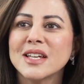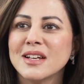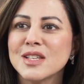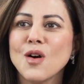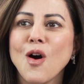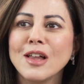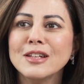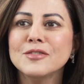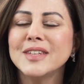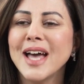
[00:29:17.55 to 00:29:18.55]
Because
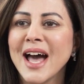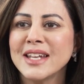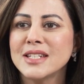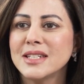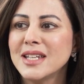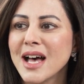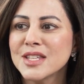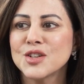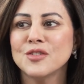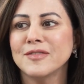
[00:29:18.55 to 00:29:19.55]
all of that
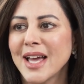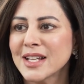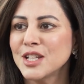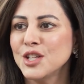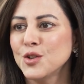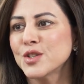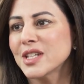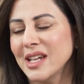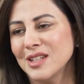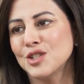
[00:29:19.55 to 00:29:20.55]
does reflect in your
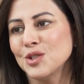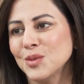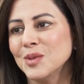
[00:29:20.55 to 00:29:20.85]
skin too.